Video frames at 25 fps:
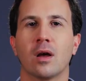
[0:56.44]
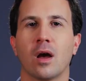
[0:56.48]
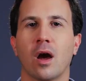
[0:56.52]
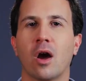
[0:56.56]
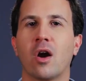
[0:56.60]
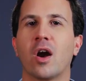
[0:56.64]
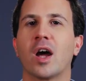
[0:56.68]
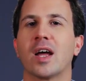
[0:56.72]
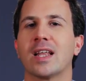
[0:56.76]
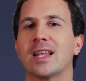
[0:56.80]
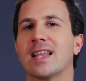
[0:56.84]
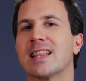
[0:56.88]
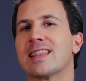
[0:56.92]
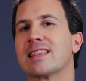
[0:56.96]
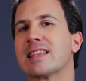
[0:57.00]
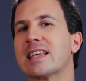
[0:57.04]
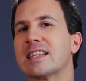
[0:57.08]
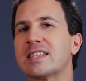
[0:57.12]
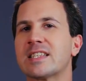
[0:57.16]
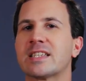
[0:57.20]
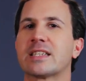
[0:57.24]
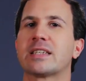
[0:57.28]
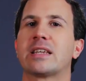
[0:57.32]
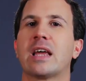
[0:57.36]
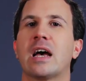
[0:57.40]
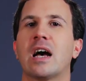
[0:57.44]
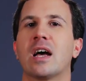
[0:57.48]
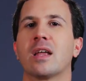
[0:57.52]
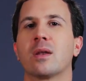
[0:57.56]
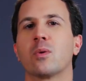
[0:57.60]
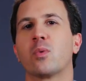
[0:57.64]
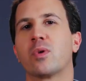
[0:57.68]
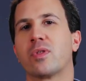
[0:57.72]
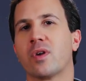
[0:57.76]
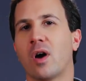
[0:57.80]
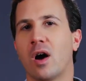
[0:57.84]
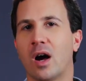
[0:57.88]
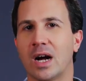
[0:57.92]
All right, let's start
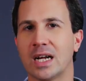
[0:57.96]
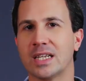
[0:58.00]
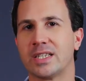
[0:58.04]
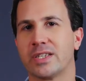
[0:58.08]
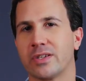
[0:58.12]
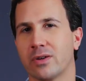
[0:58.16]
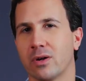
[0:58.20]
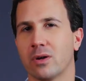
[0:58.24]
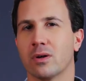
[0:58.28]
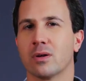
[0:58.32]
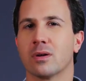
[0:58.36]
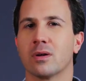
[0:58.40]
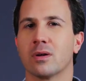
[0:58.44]
with ISO.